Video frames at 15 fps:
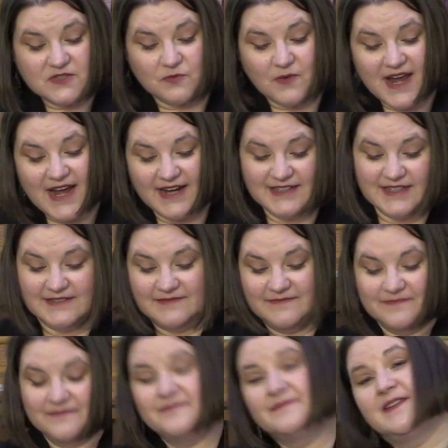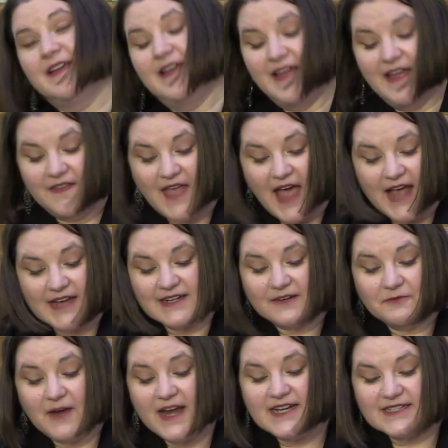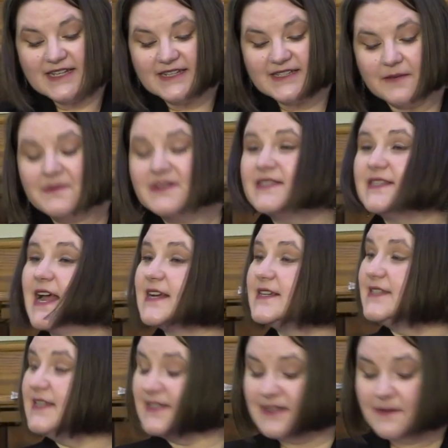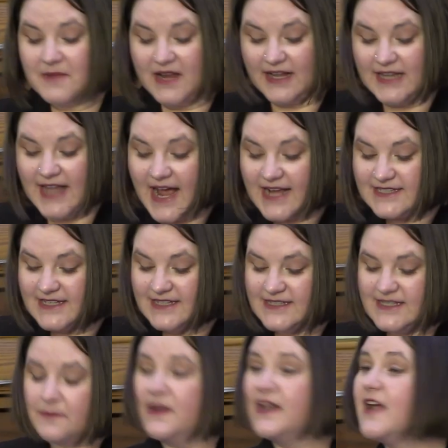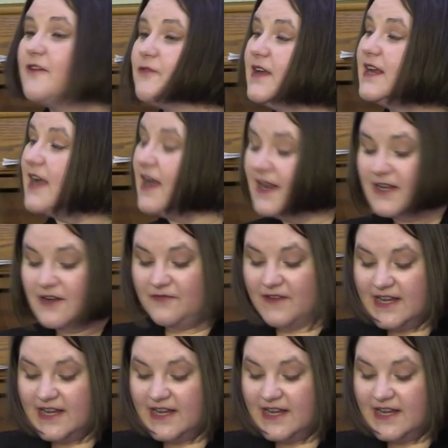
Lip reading: is rigged, that racism and sexism and classism and every kind of